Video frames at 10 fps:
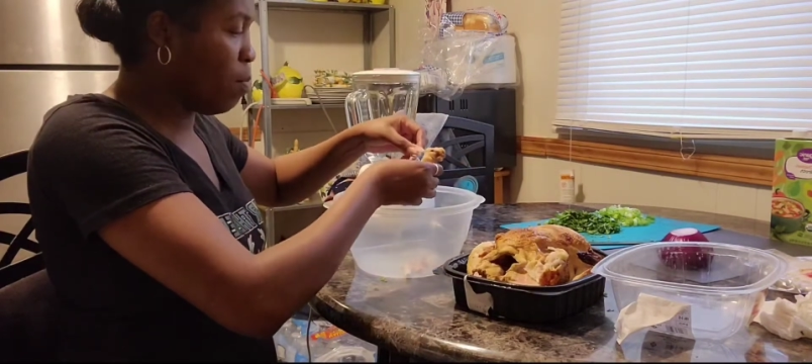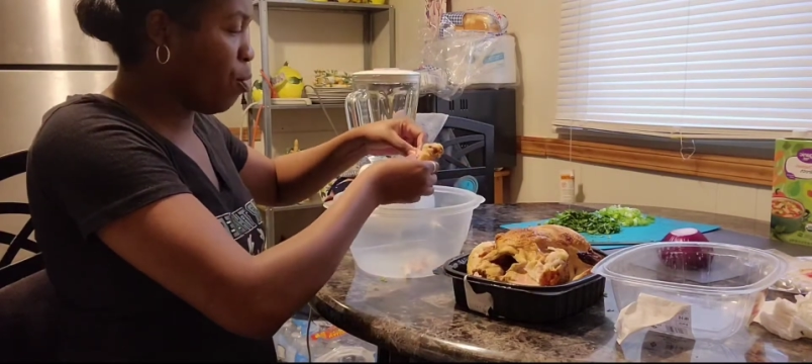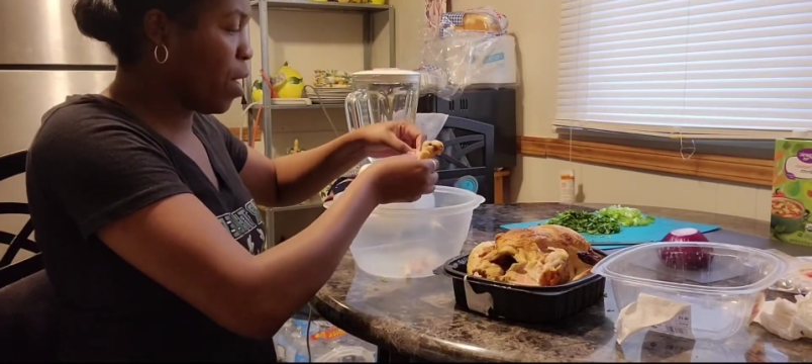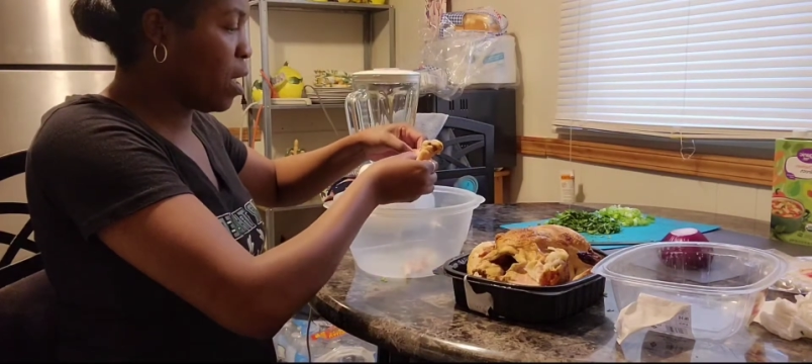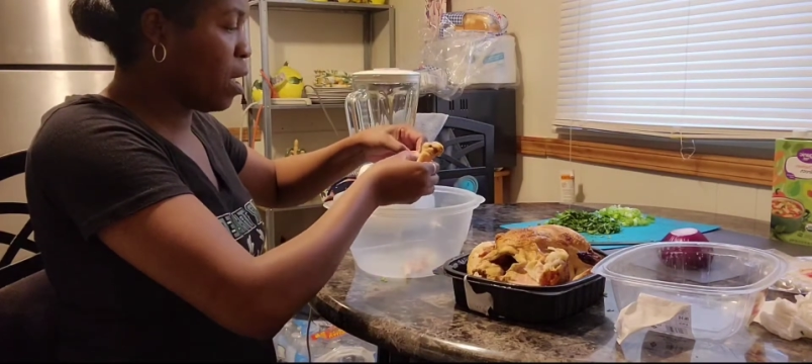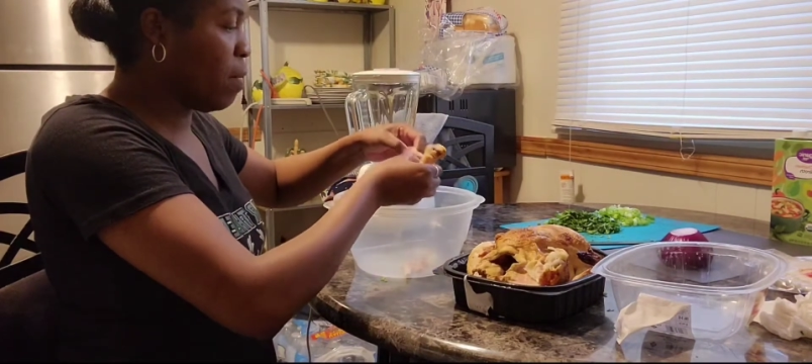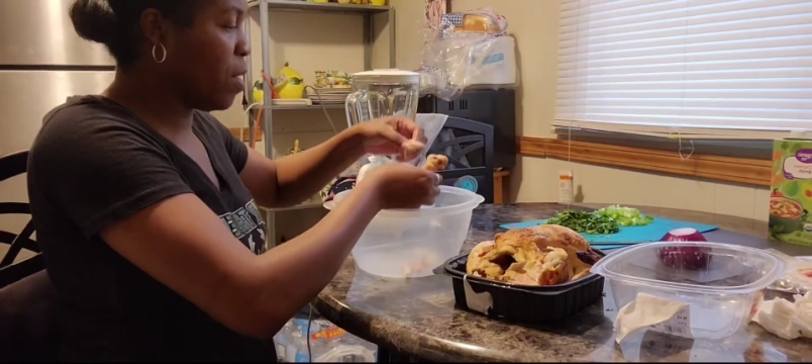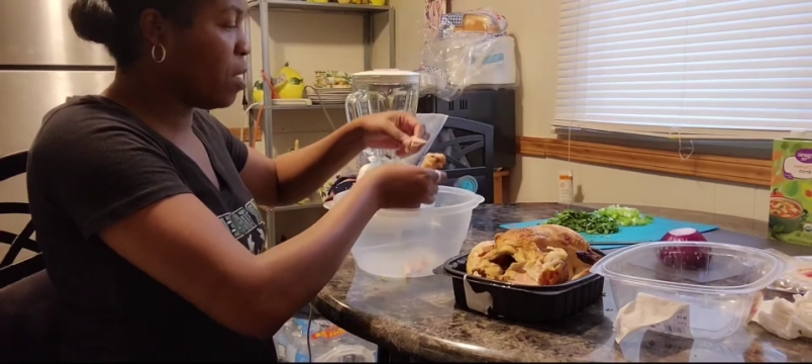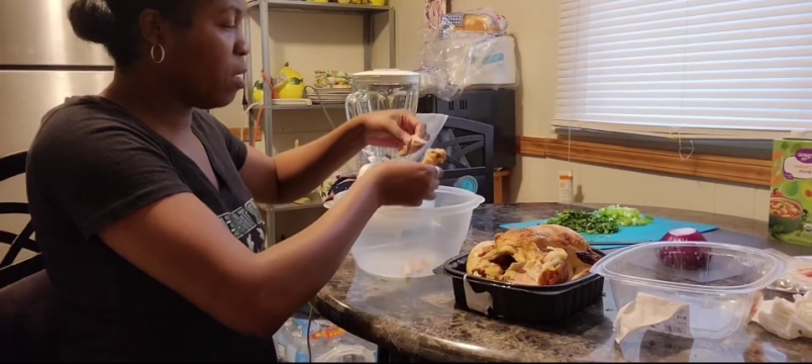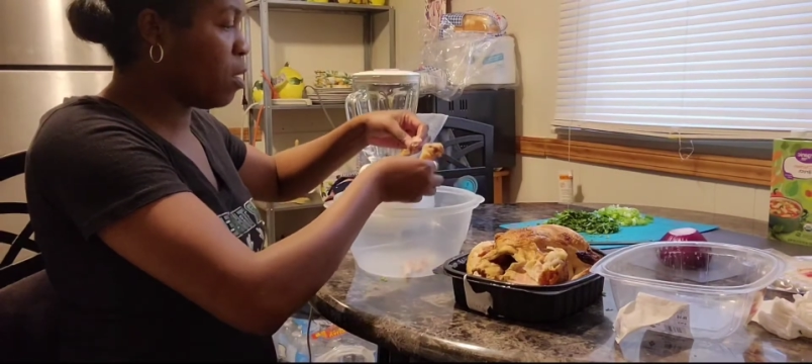break it up
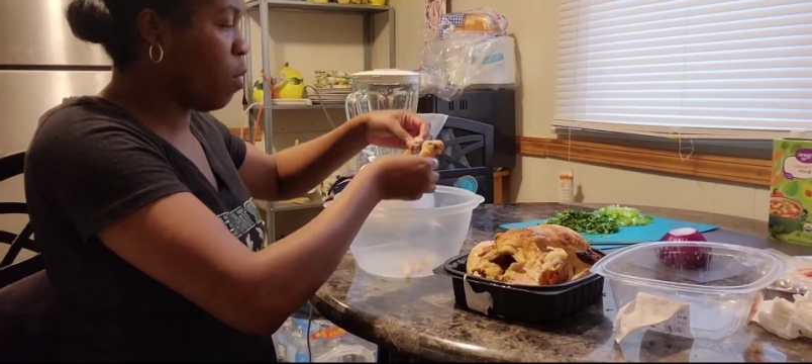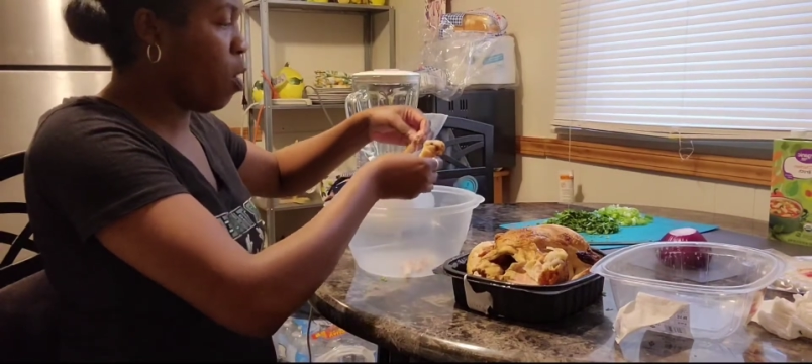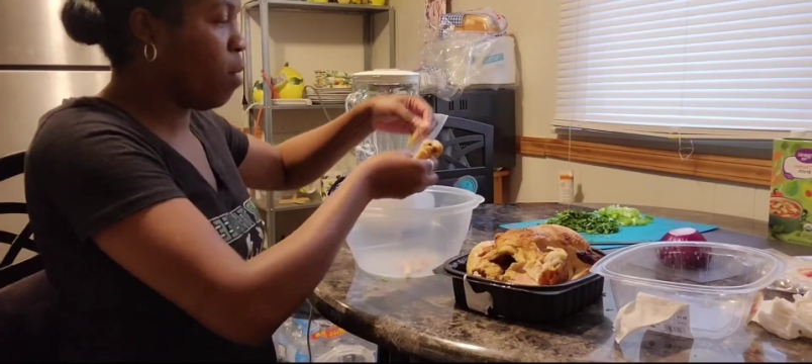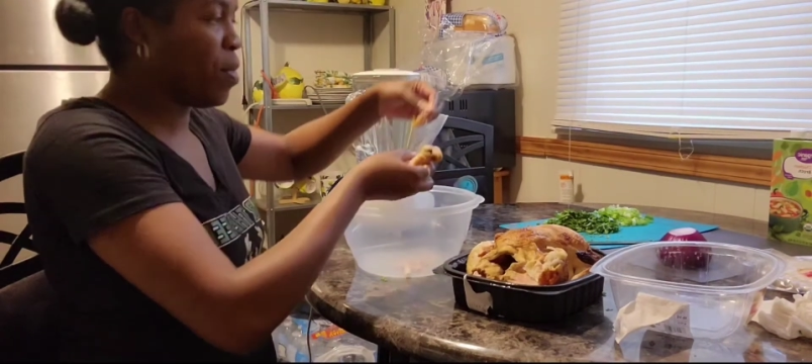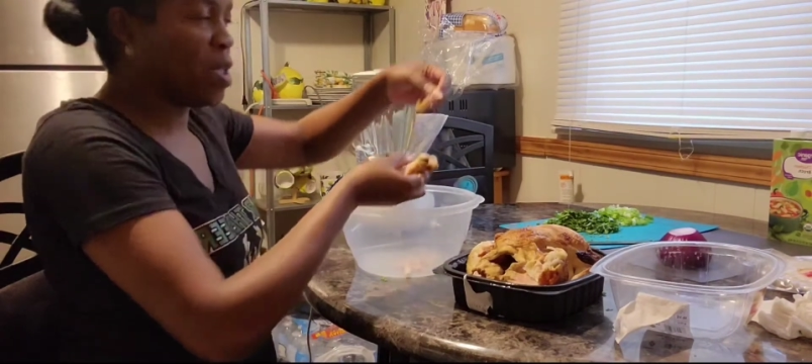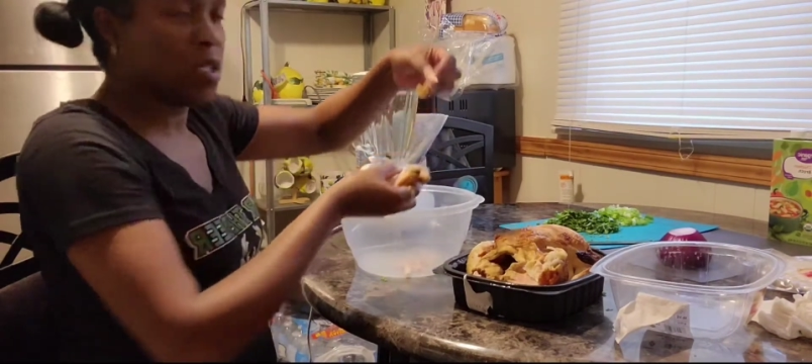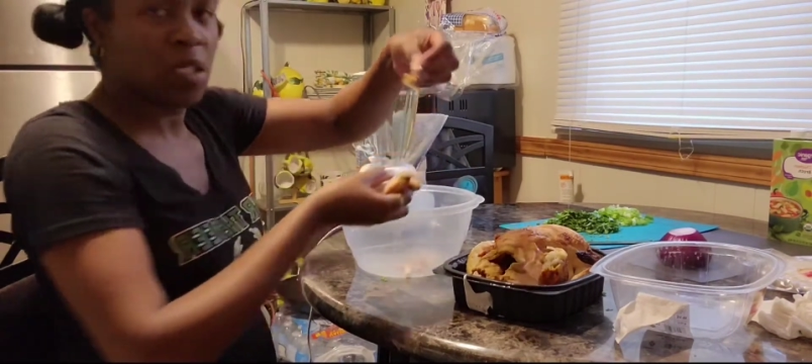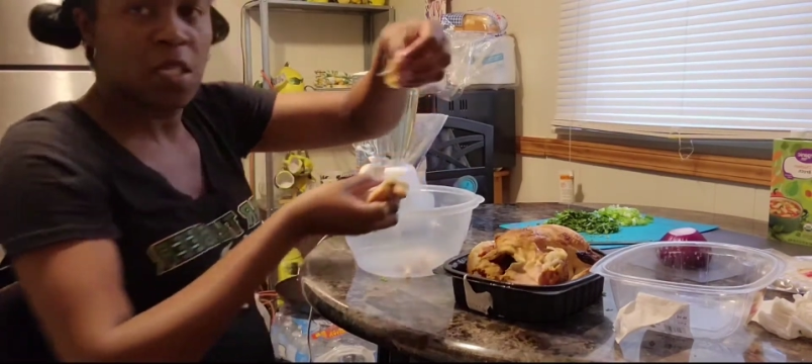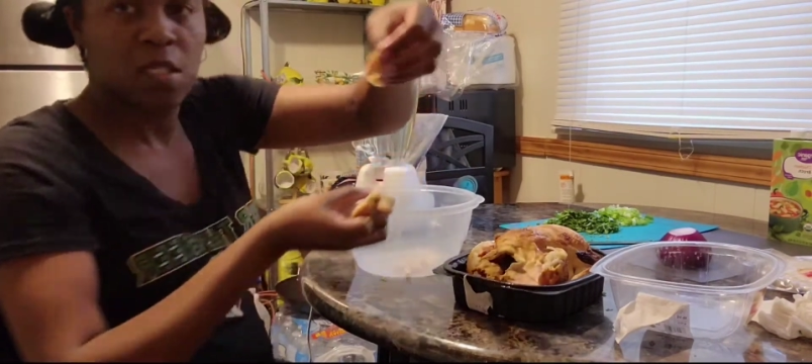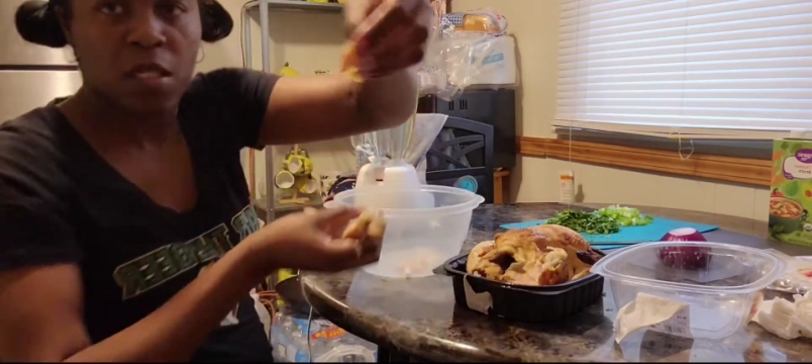into small
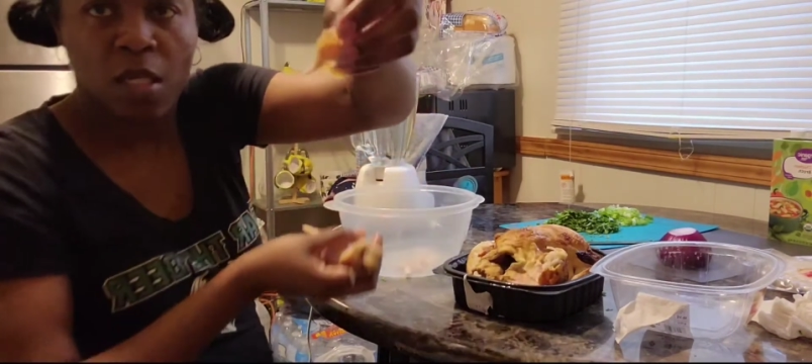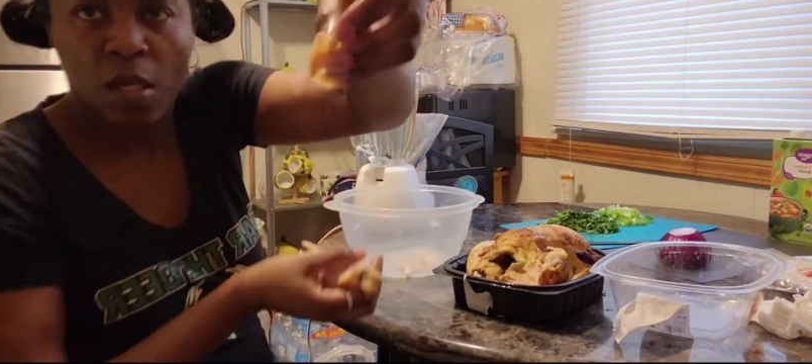pieces